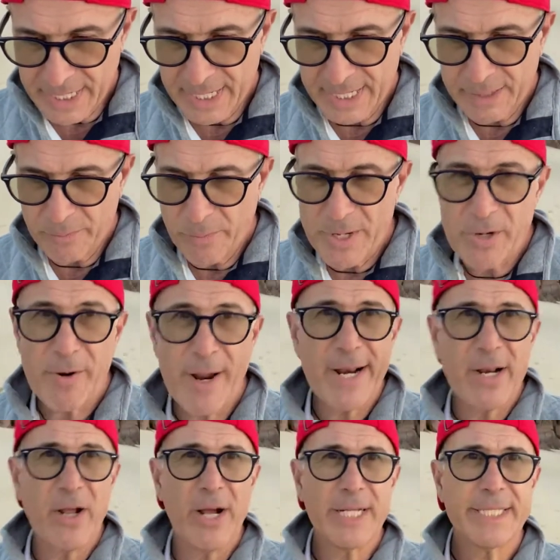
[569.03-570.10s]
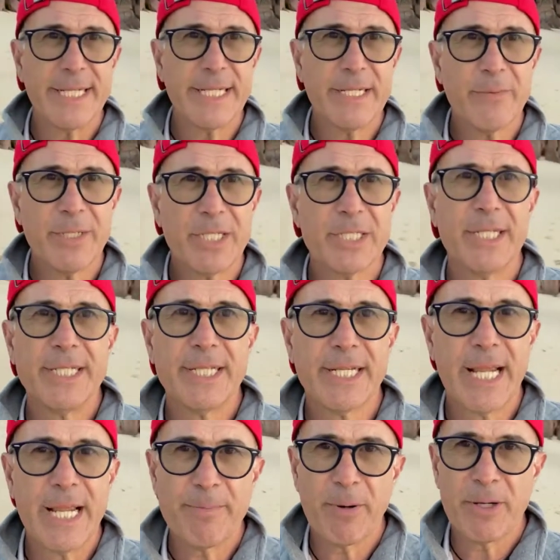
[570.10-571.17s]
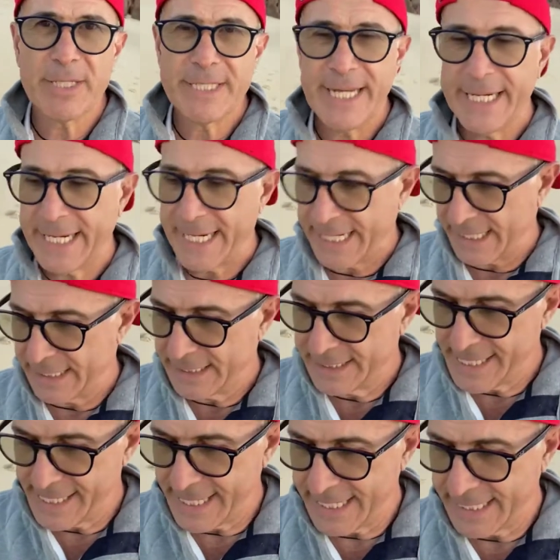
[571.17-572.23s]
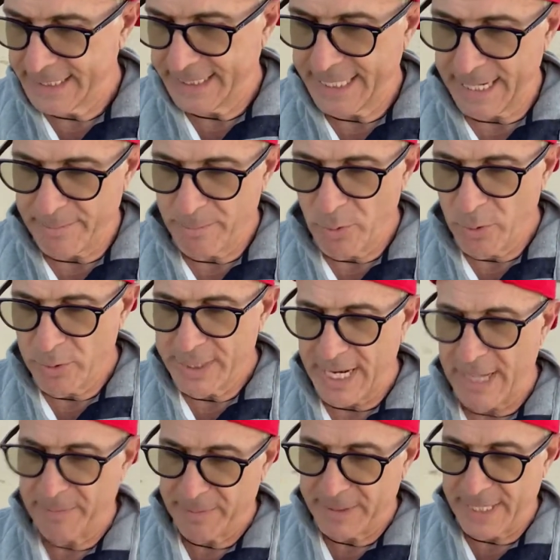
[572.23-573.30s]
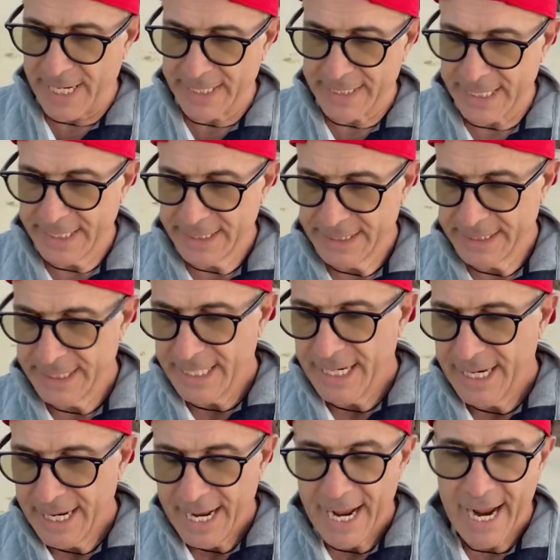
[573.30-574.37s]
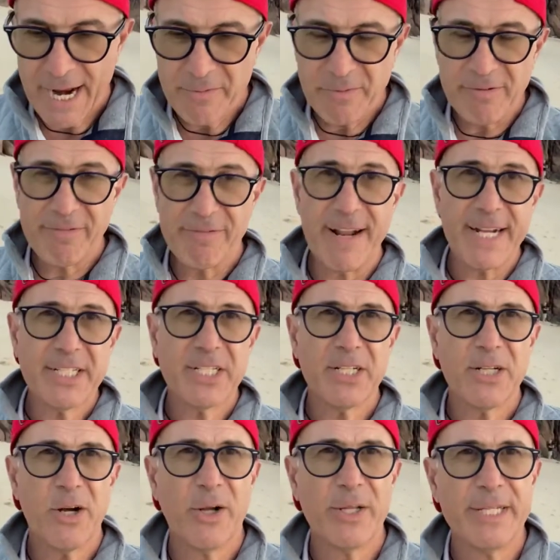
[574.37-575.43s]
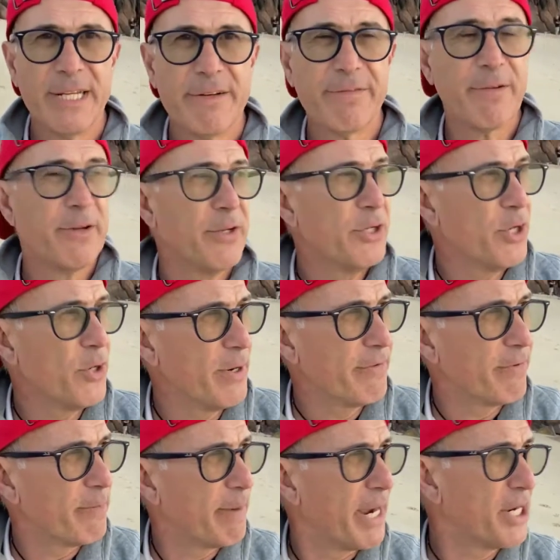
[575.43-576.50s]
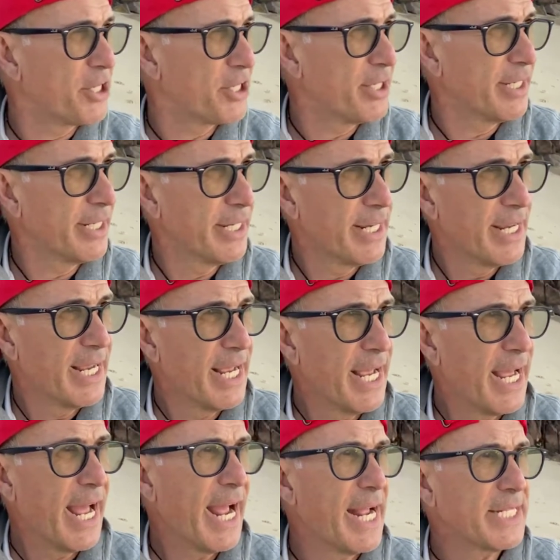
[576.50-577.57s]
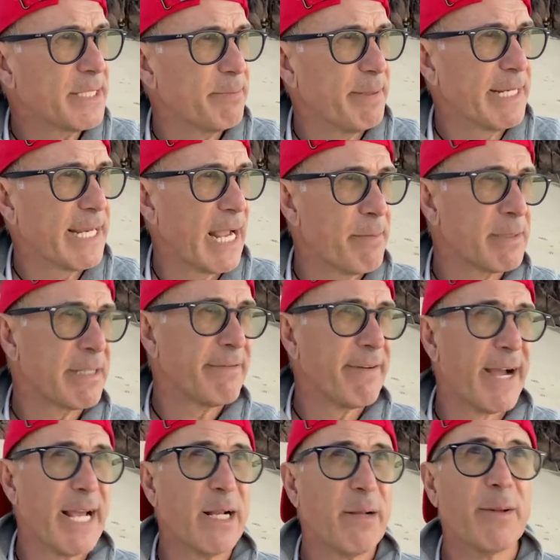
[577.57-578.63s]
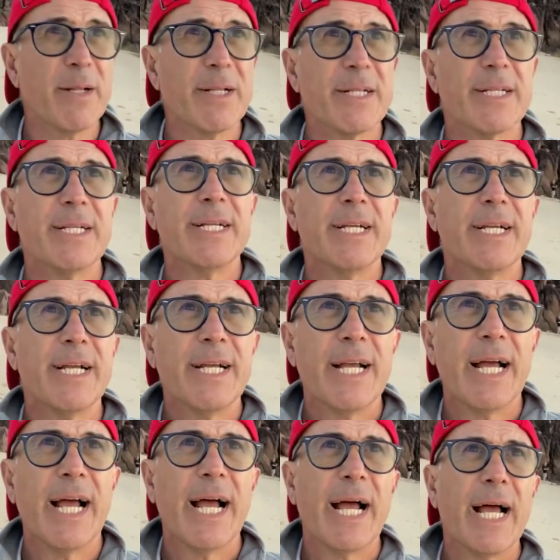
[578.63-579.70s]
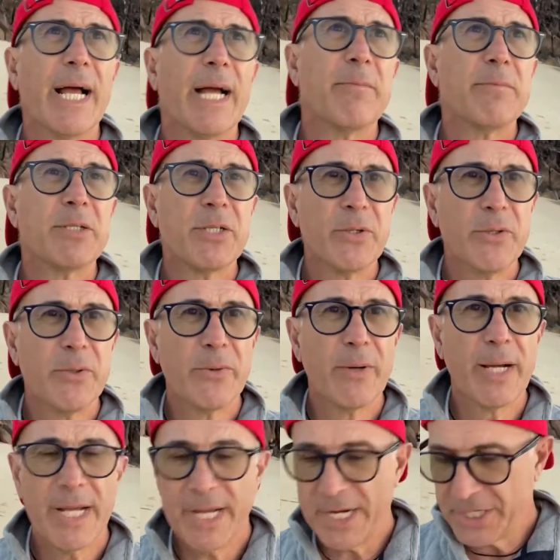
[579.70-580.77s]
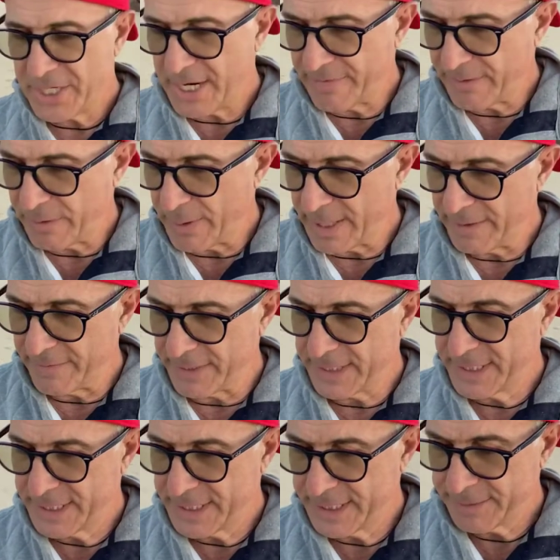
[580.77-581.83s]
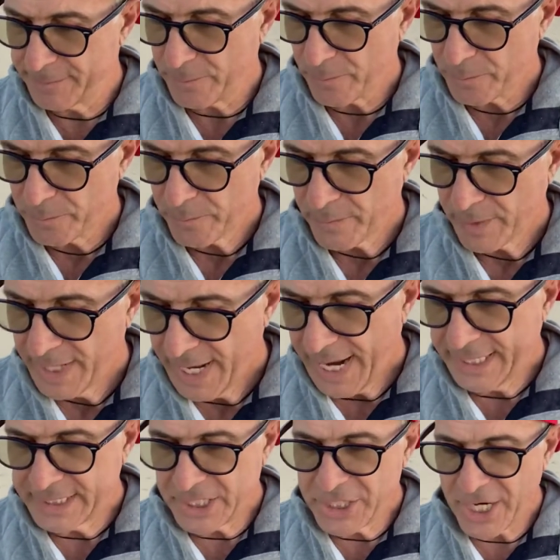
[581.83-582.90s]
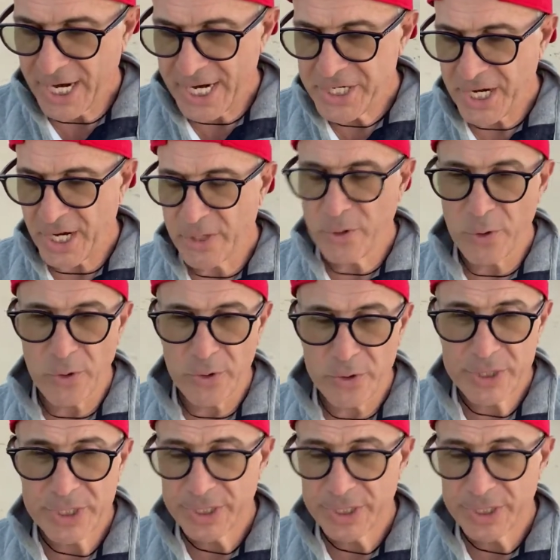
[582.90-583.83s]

When you're analysing, we just need to keep on digging, get more data, and reflect on the new information as it becomes available to each and every one of us, and to change our course,